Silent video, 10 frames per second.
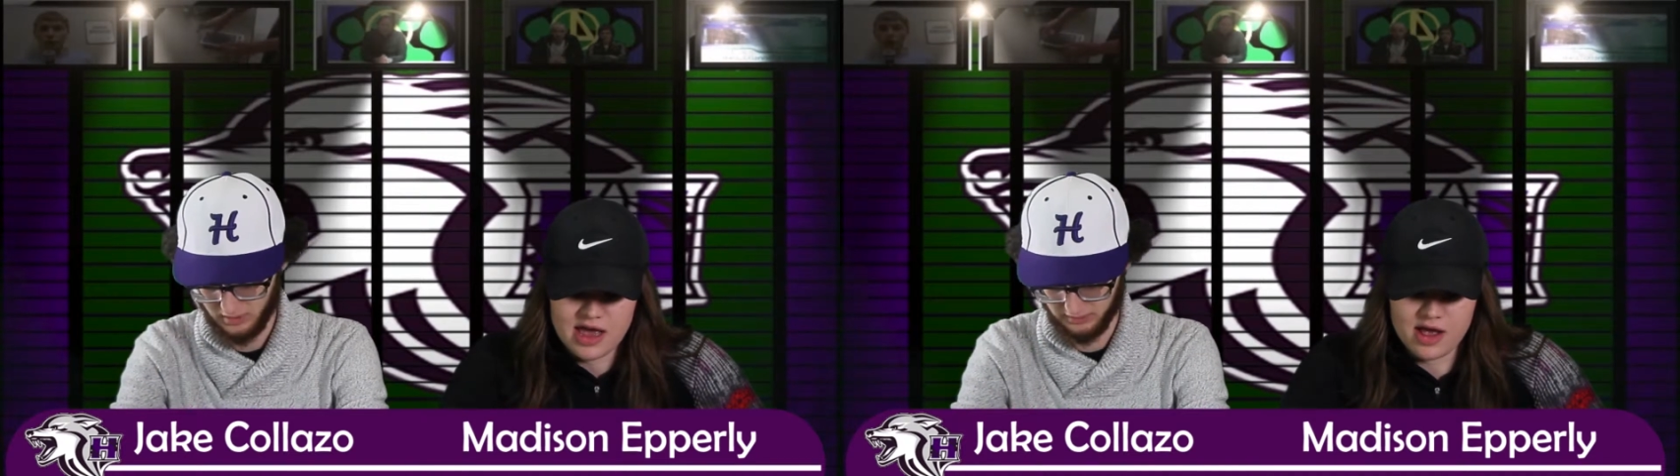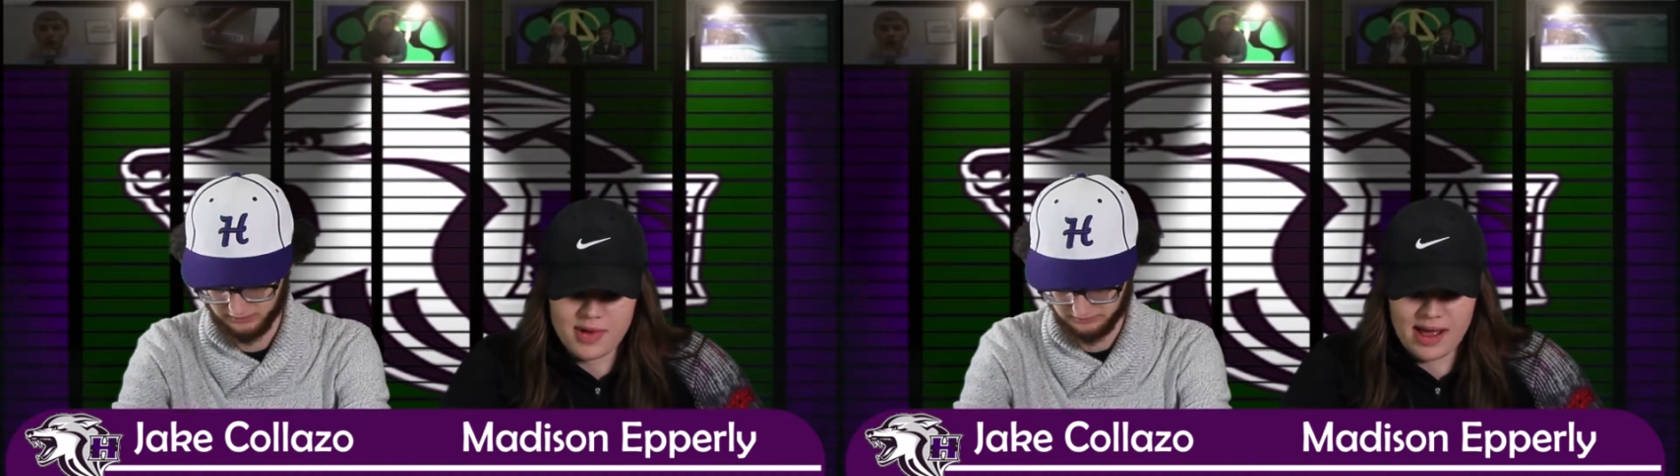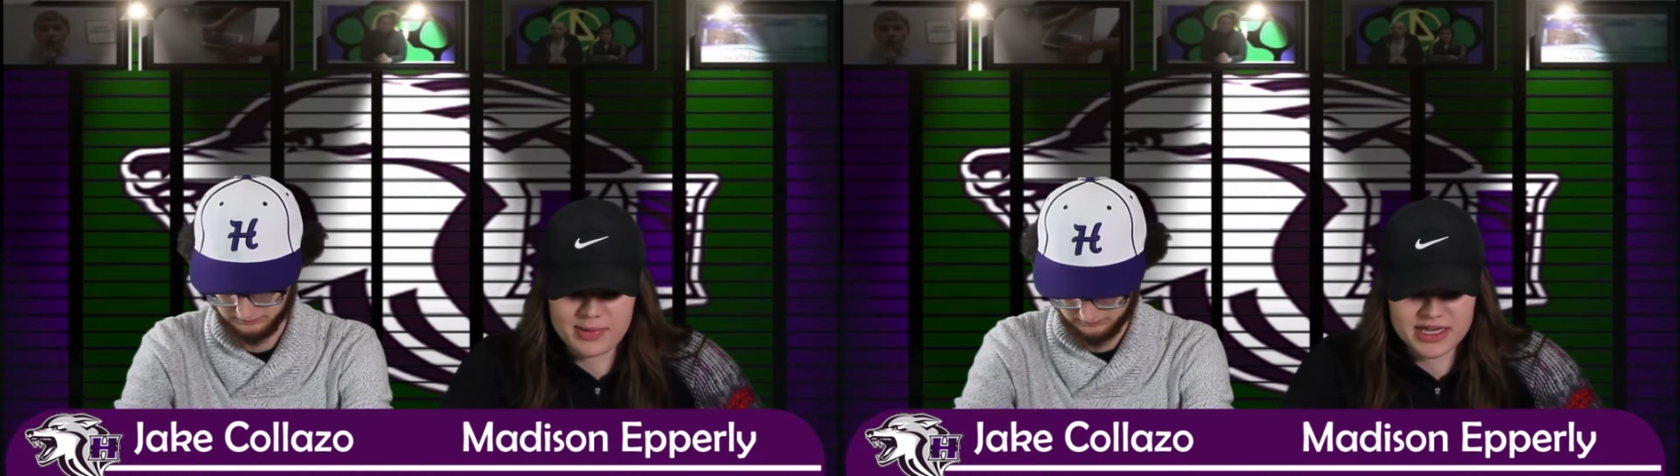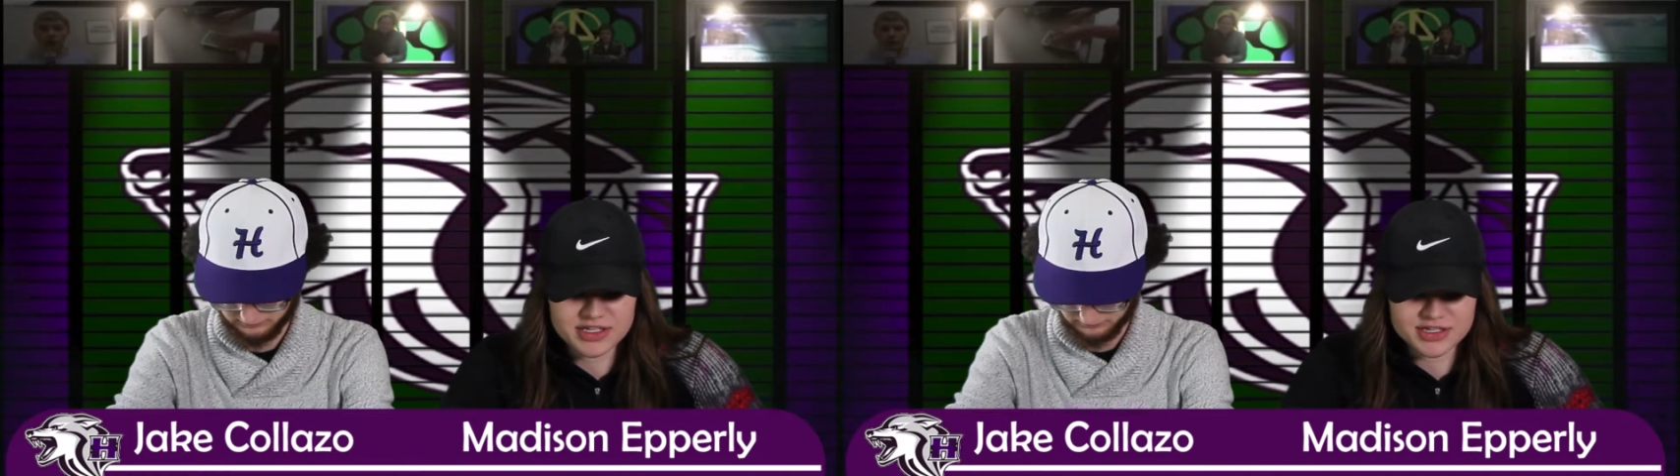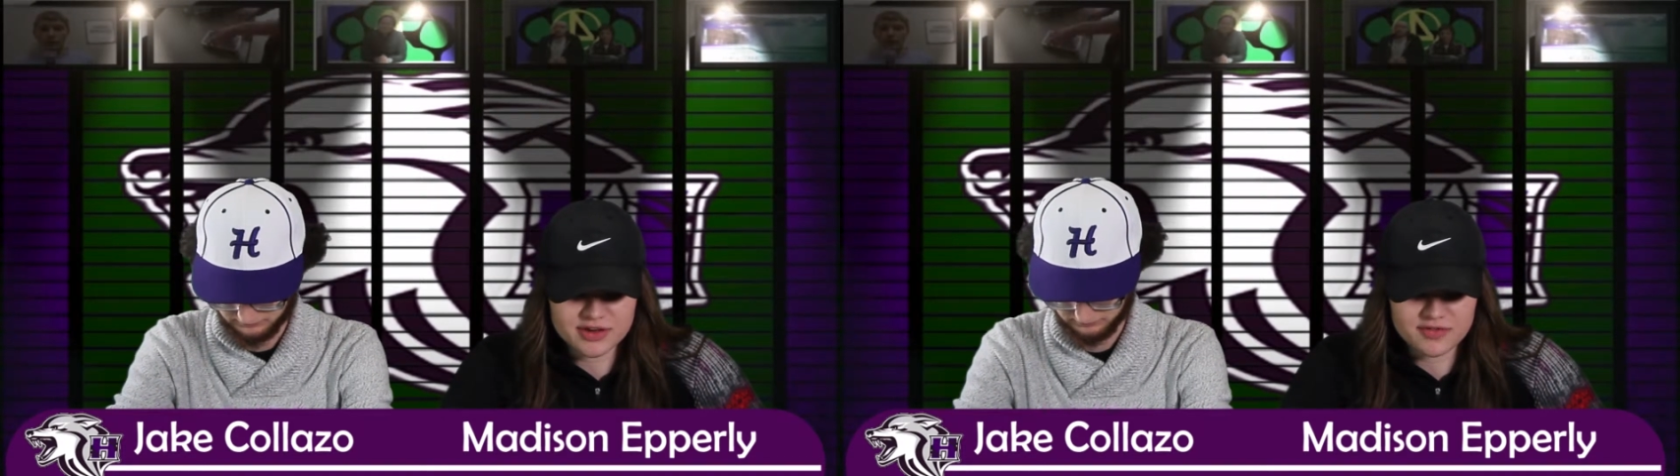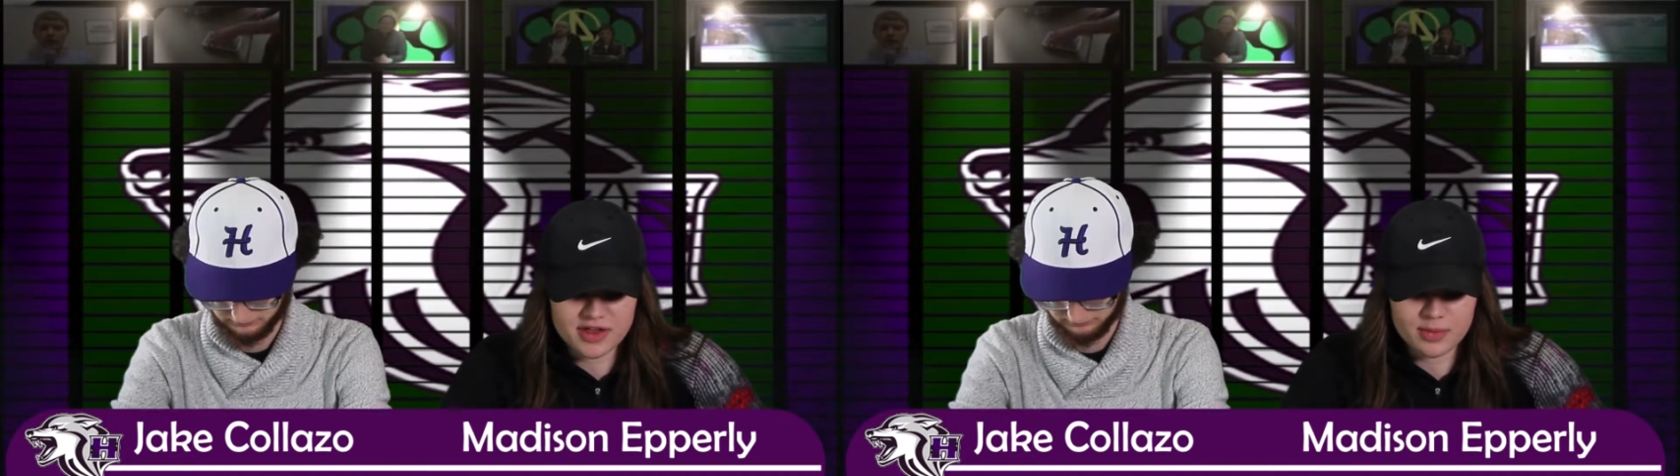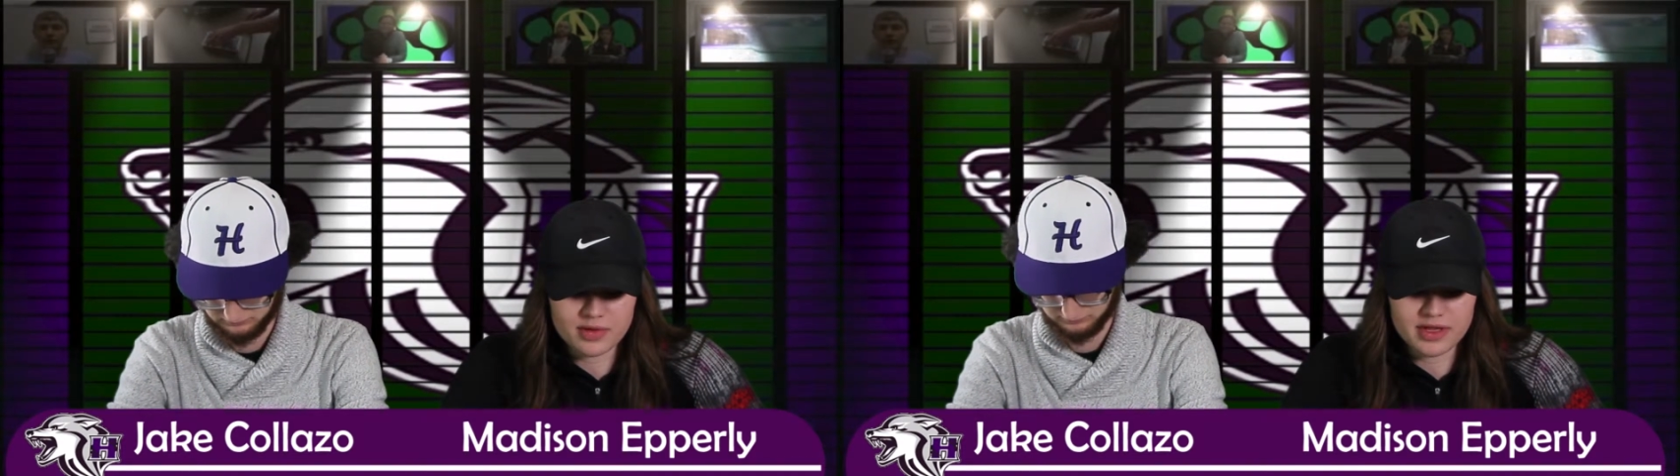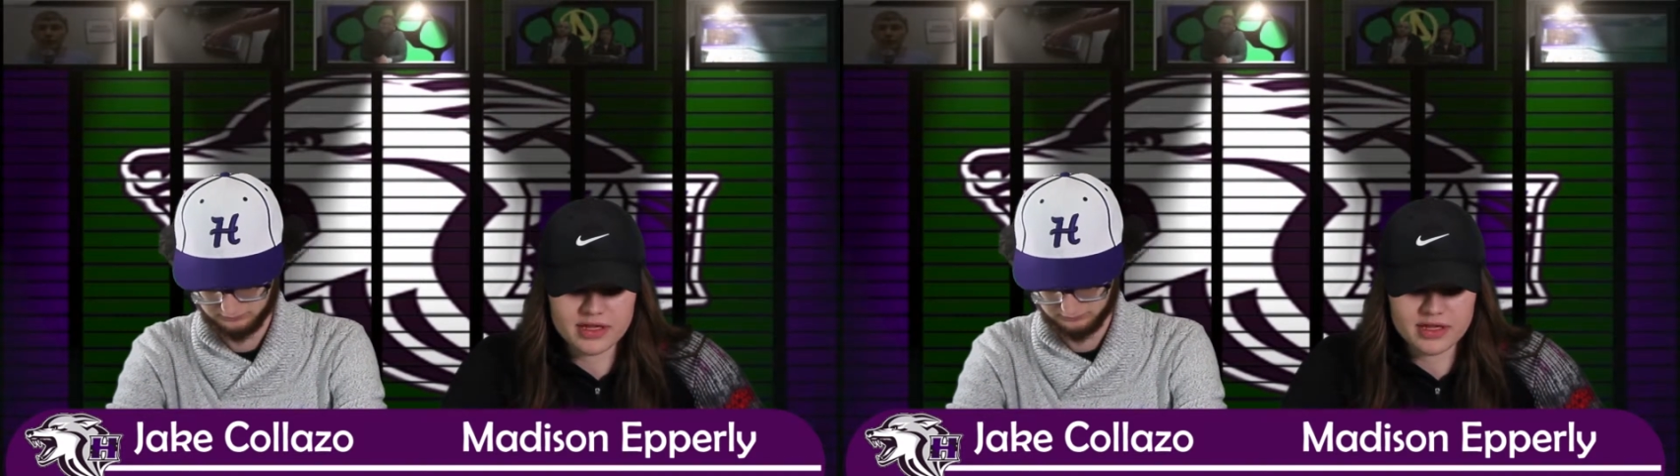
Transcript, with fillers: Um, applications are available